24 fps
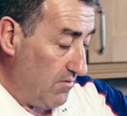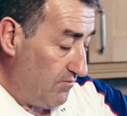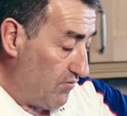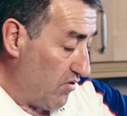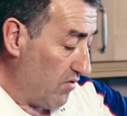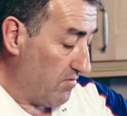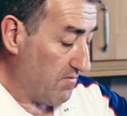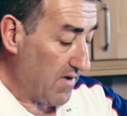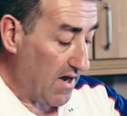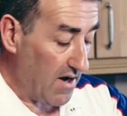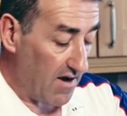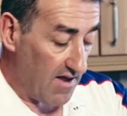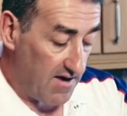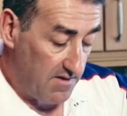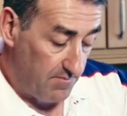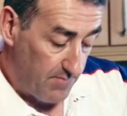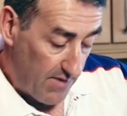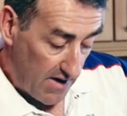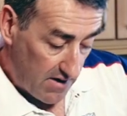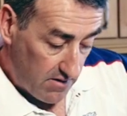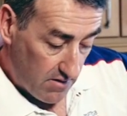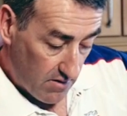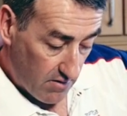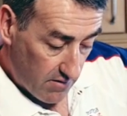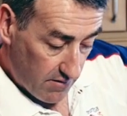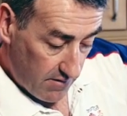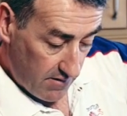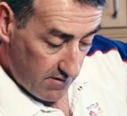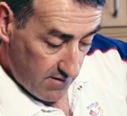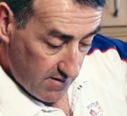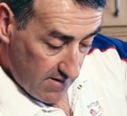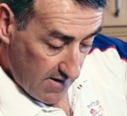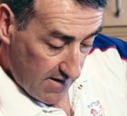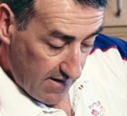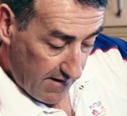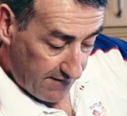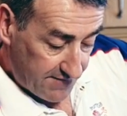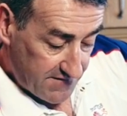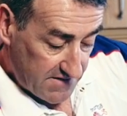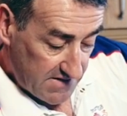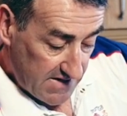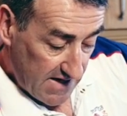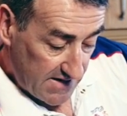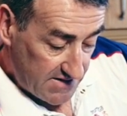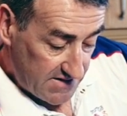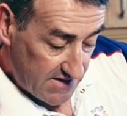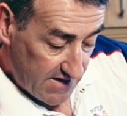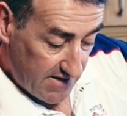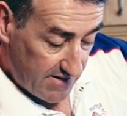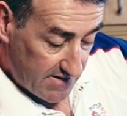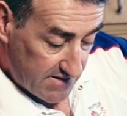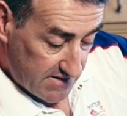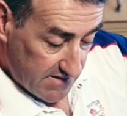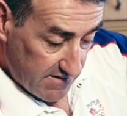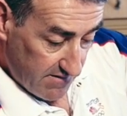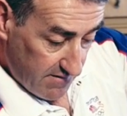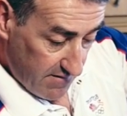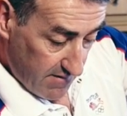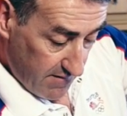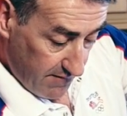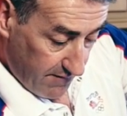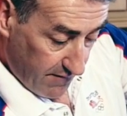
Put my lid back on. I've set it